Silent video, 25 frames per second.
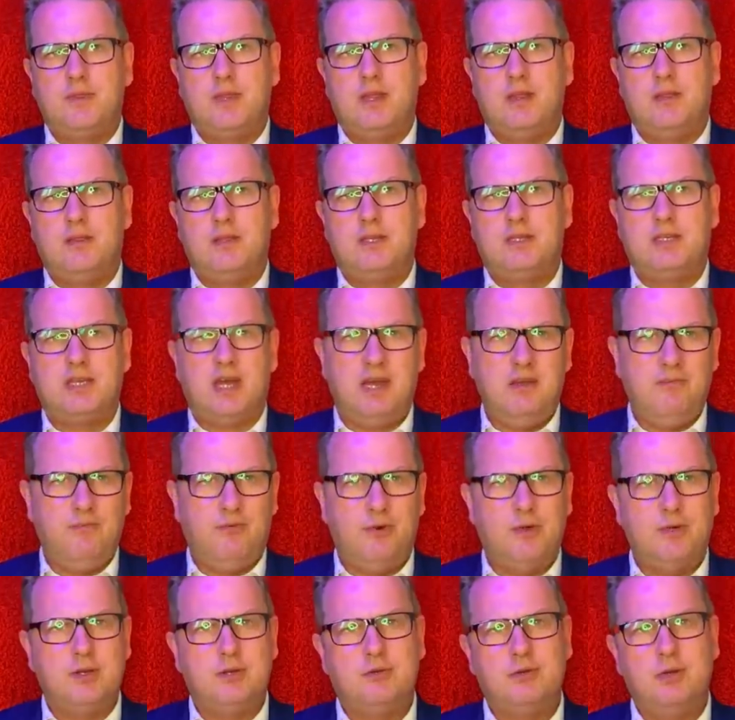The time
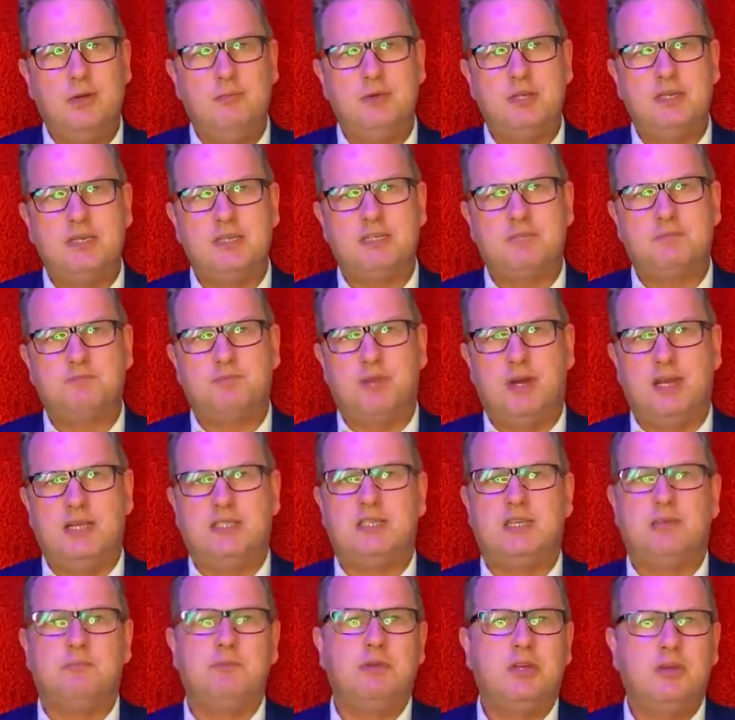for an agreement is
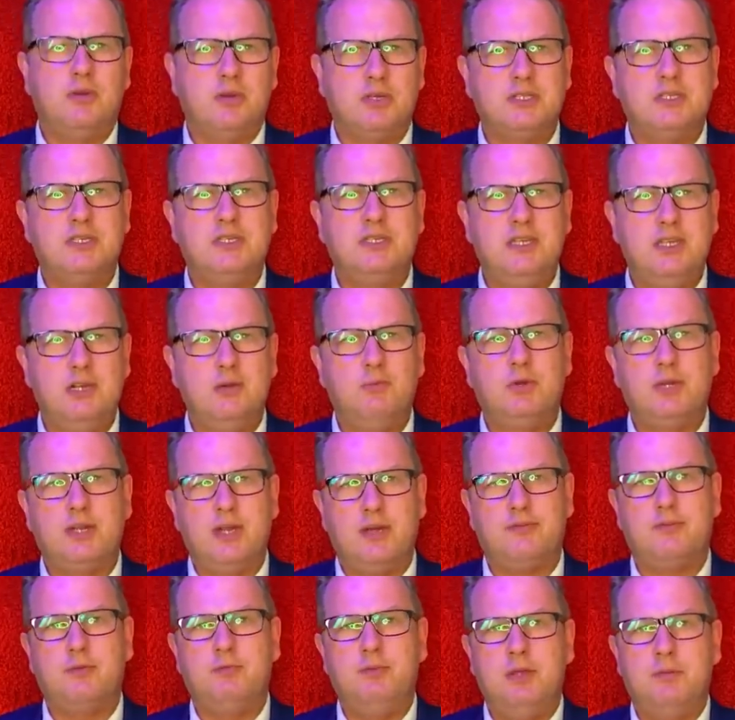pressing because a deal would
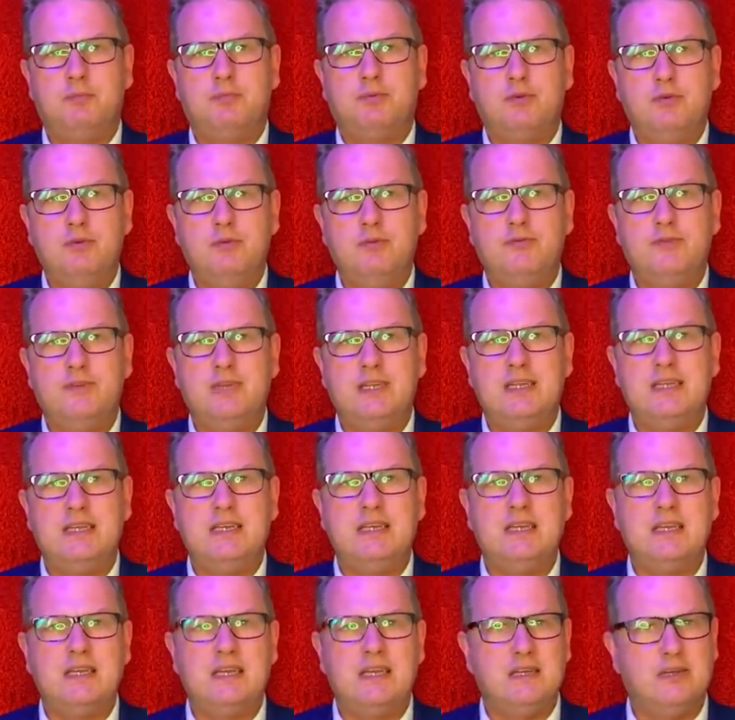have to be approved
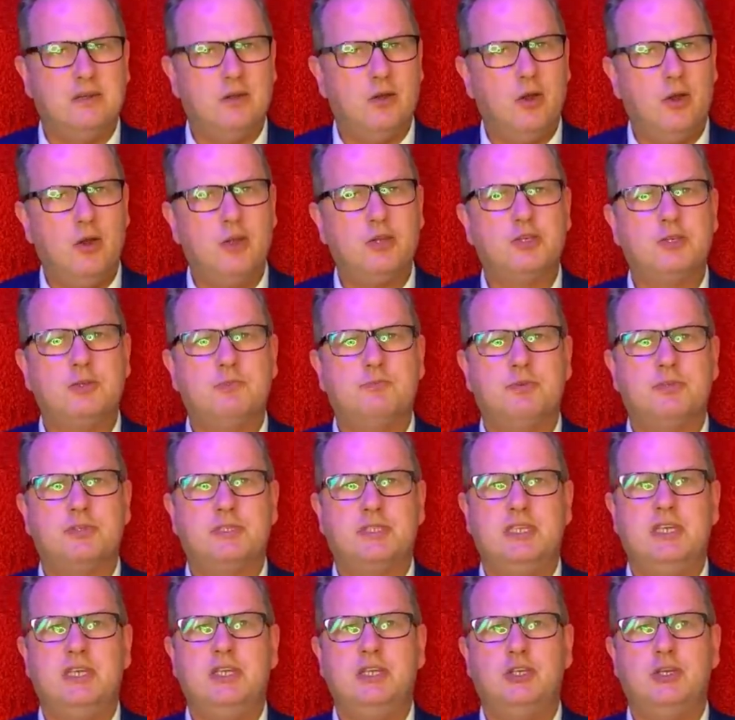in an urgent
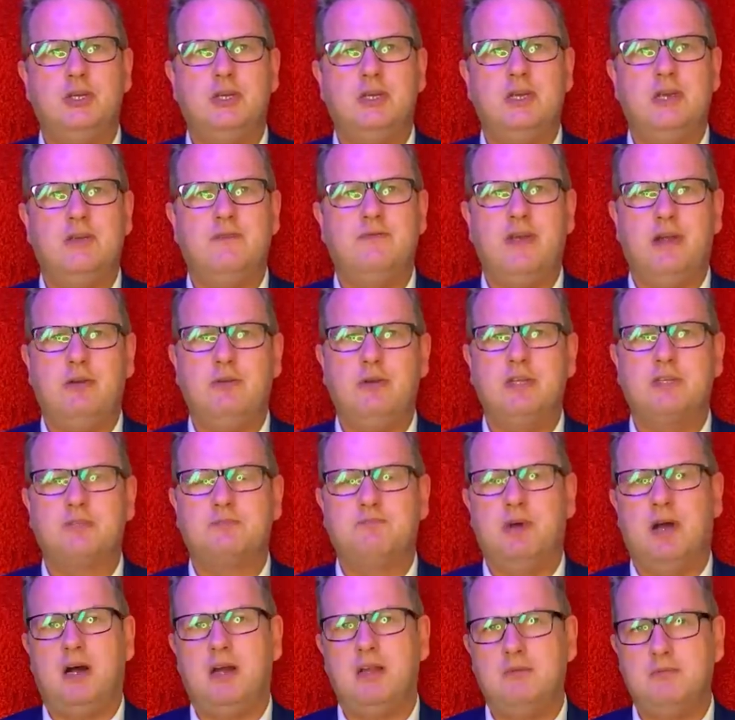procedure in various
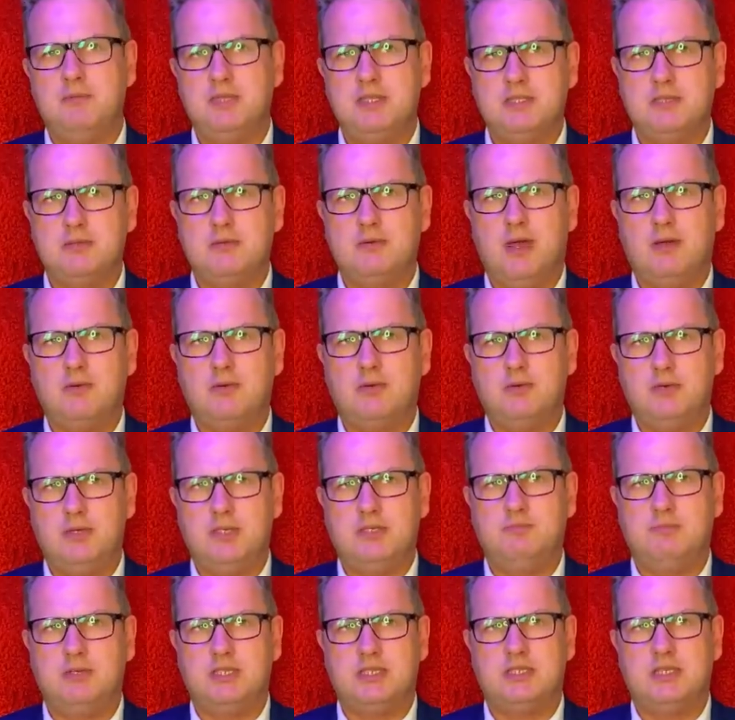parliaments around
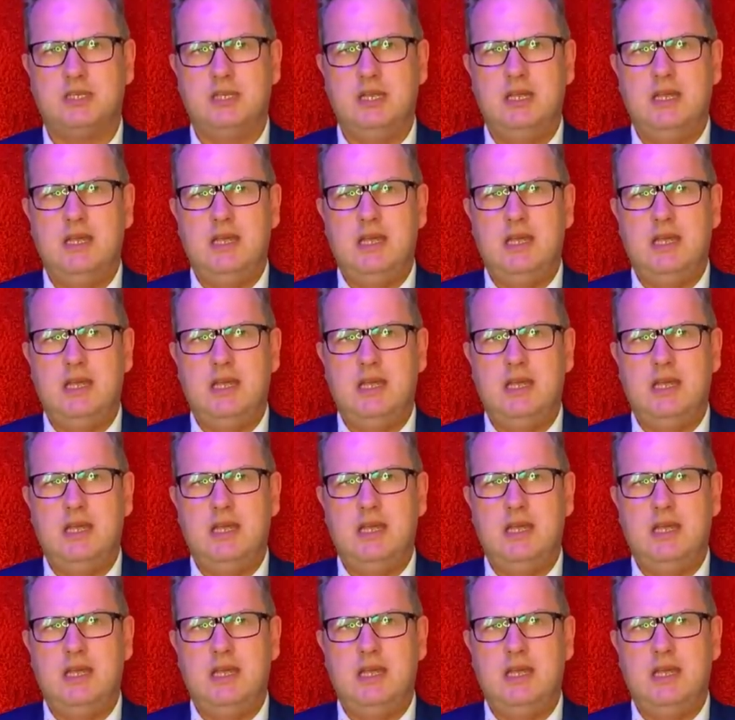Christmas.